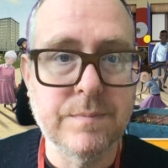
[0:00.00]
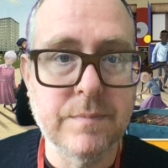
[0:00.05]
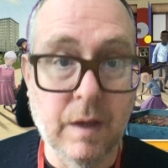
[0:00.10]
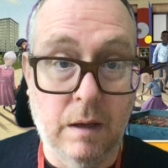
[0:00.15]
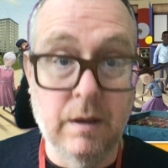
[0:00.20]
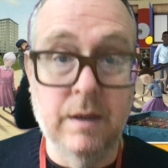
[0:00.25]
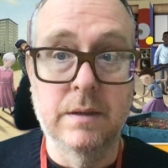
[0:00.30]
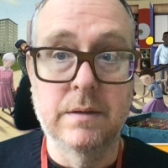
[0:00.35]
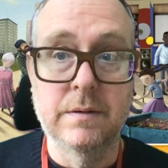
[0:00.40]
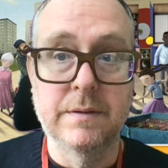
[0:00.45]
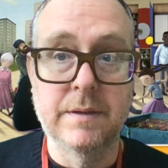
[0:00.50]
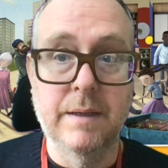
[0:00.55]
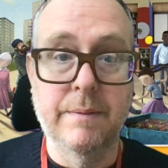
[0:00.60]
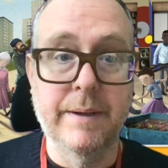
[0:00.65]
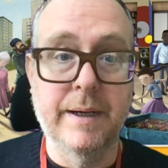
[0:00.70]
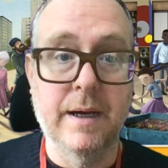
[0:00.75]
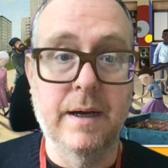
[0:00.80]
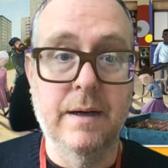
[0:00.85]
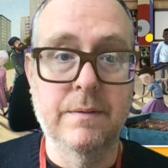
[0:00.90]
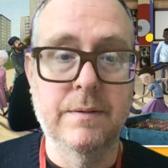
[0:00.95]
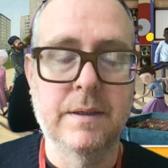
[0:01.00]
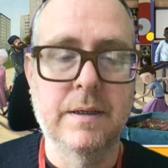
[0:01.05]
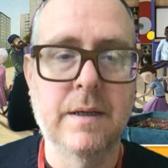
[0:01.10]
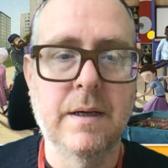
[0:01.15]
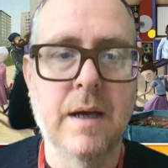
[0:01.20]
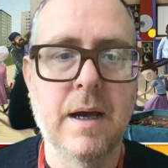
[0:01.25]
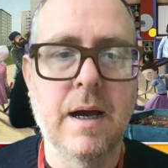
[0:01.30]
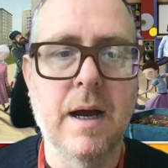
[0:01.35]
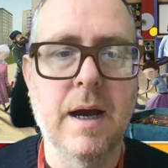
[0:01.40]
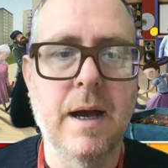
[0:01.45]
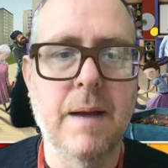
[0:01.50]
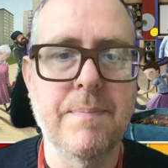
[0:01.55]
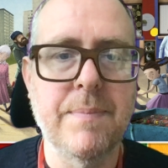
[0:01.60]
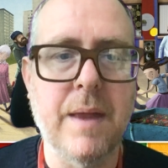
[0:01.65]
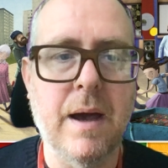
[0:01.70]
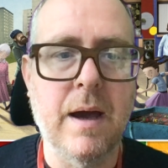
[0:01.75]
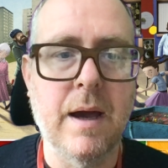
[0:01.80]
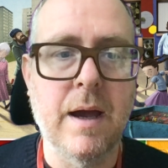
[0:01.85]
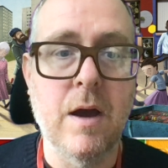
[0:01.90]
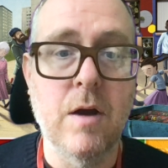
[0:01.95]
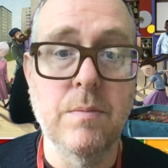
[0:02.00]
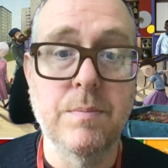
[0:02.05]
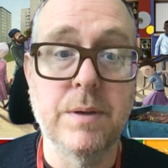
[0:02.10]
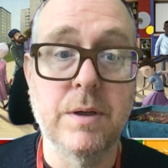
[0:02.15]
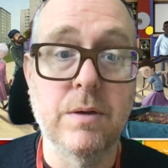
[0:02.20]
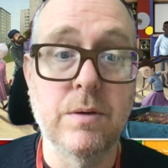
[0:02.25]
There we go. I hope